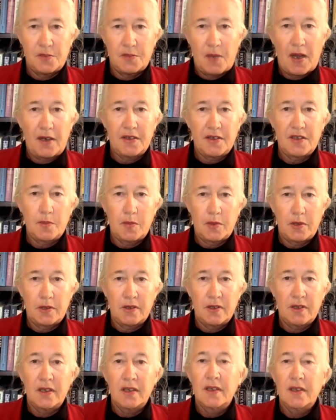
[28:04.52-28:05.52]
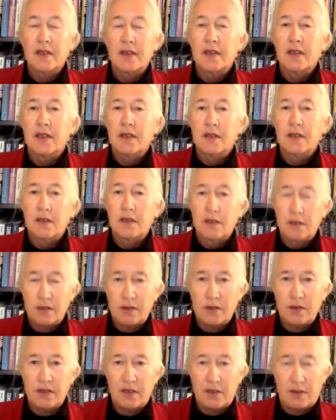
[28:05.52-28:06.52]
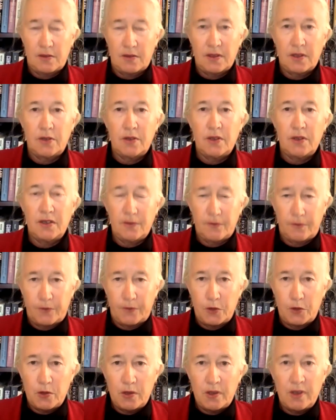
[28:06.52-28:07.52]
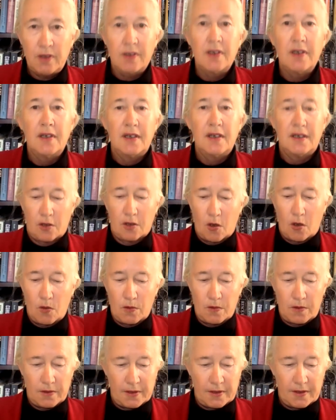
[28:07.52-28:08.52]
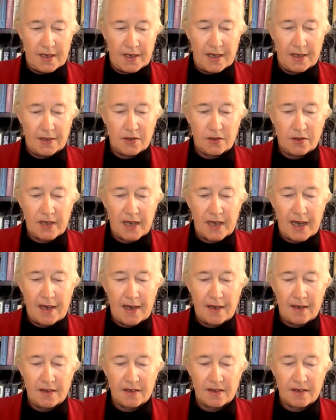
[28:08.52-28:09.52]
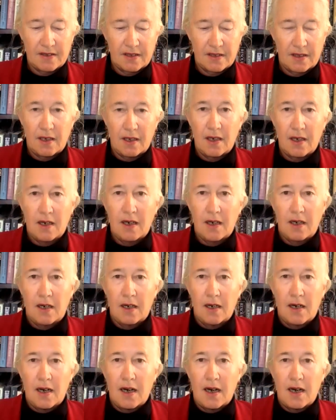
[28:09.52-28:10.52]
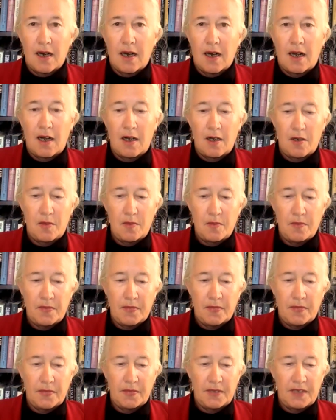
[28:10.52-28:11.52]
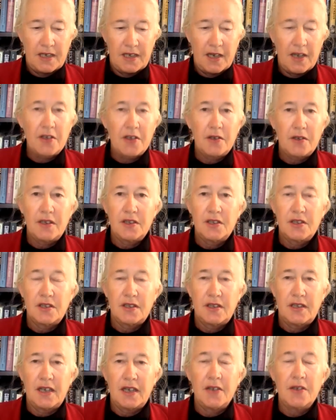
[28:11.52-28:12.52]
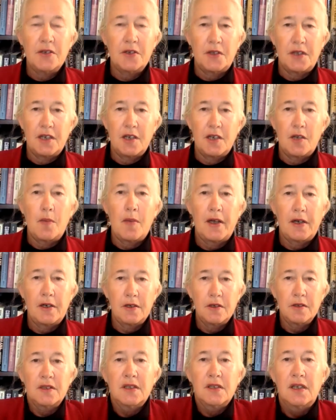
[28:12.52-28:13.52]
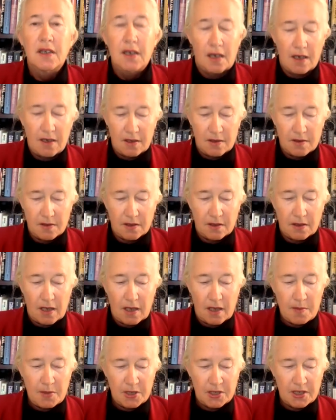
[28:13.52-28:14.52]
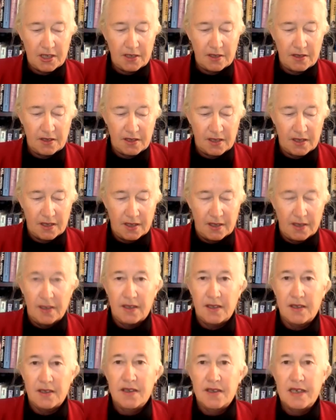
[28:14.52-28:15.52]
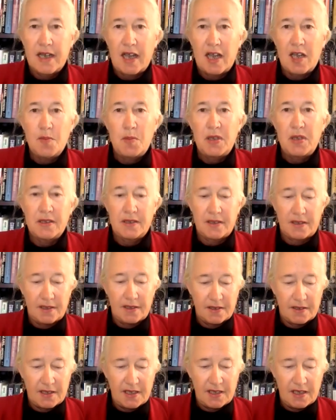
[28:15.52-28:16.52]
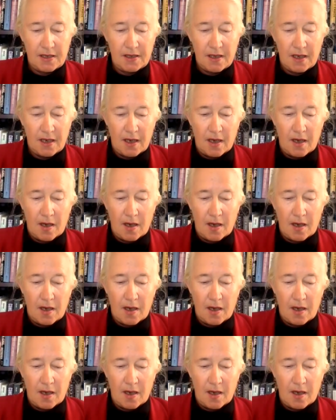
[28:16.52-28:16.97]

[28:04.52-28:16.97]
possible, include, you know, including food, coal, and natural gas. Um, the other issue, the other thing about uh, climate change is the I P C C